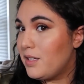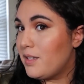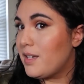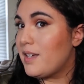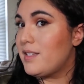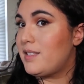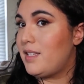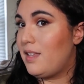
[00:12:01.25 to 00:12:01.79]
you
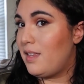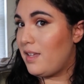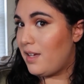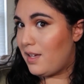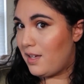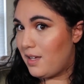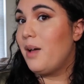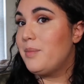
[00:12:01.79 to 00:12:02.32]
guys see
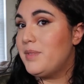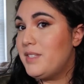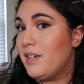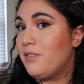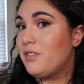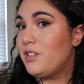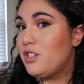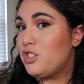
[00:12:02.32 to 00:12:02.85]
that? I'm
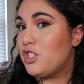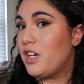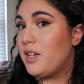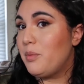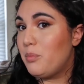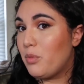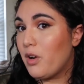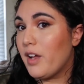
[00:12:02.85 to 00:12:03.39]
definitely
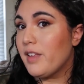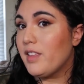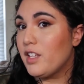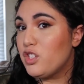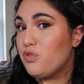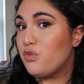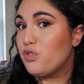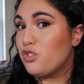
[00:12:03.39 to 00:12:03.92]
shining bright,
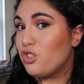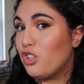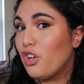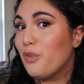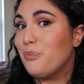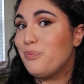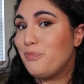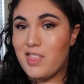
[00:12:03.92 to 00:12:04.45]
that's for
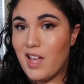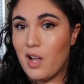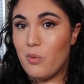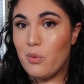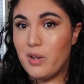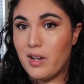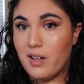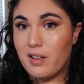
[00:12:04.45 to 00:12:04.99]
sure. That
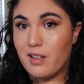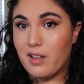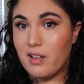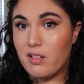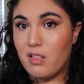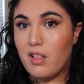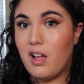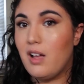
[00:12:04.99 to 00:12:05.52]
one I like
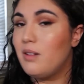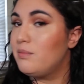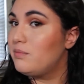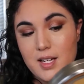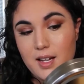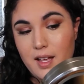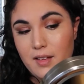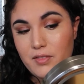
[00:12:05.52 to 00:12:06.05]
a lot.
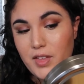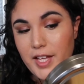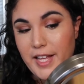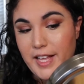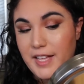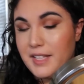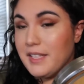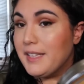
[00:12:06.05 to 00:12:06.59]
Didn't add like
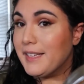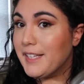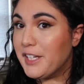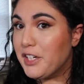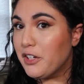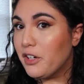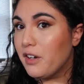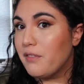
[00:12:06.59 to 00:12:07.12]

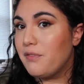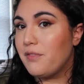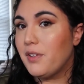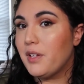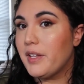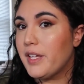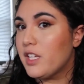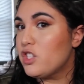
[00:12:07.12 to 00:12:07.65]
glitter. It
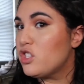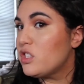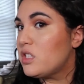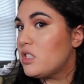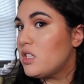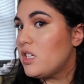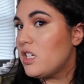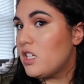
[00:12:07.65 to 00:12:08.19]
felt like it
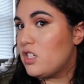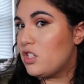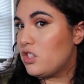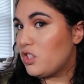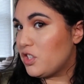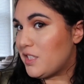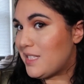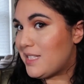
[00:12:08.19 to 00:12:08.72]
just
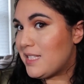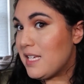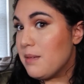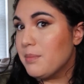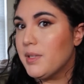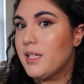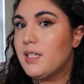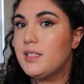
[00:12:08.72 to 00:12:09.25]
looks
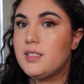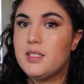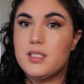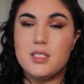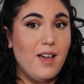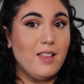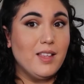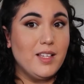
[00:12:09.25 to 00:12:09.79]

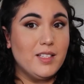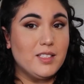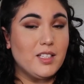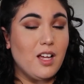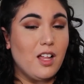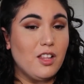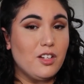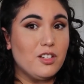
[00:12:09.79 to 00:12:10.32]
seamless. LA's
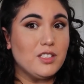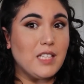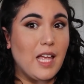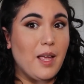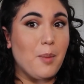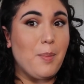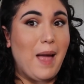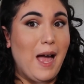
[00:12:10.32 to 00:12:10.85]
Colors
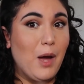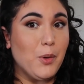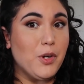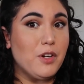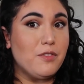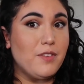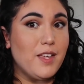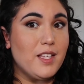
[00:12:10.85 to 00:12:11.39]
like
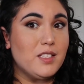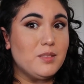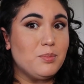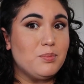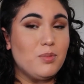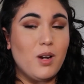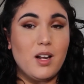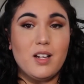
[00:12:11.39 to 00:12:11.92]
powder face
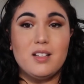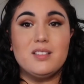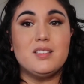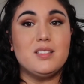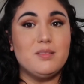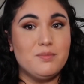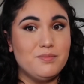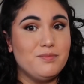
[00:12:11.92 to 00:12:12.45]

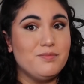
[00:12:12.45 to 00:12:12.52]
products,